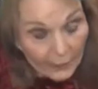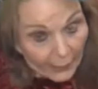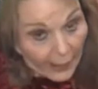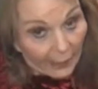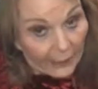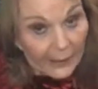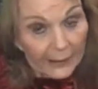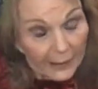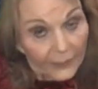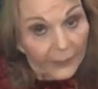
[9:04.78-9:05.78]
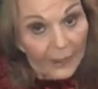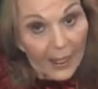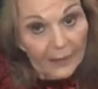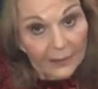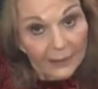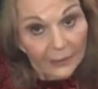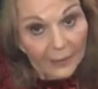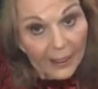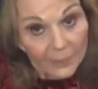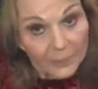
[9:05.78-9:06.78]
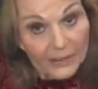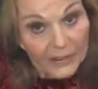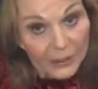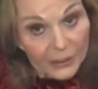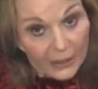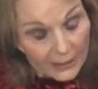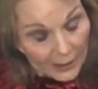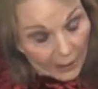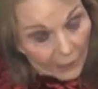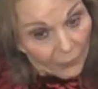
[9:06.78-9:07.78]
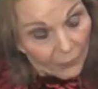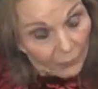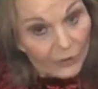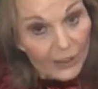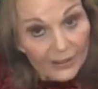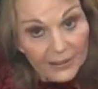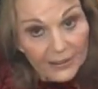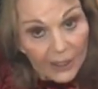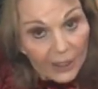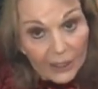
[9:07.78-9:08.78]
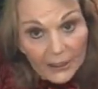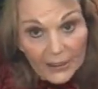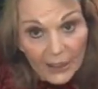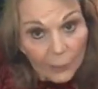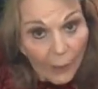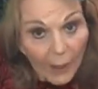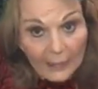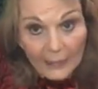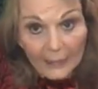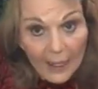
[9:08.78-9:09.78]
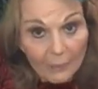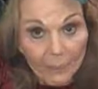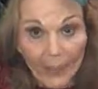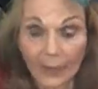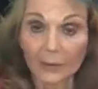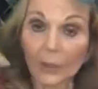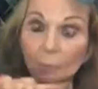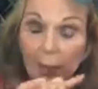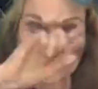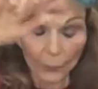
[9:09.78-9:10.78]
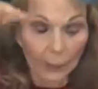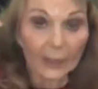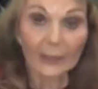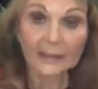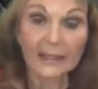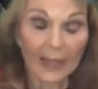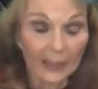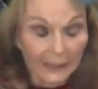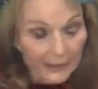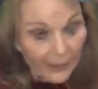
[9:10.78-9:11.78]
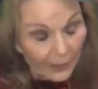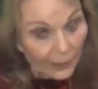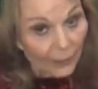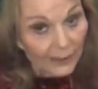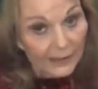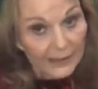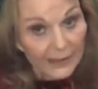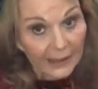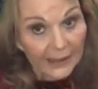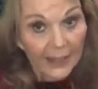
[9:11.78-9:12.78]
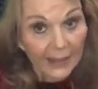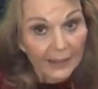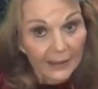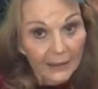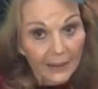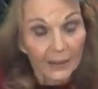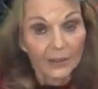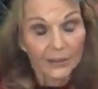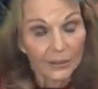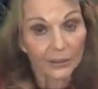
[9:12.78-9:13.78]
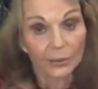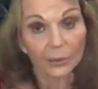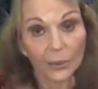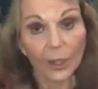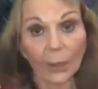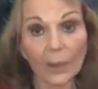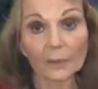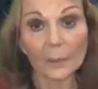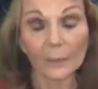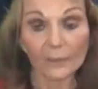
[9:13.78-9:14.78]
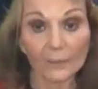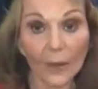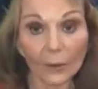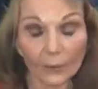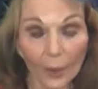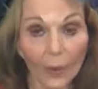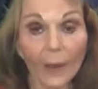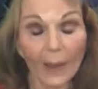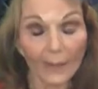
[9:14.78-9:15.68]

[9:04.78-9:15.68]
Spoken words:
around it, if you're not in the right position, just keep winding that band no matter what it takes in order to get it to go on the Velcro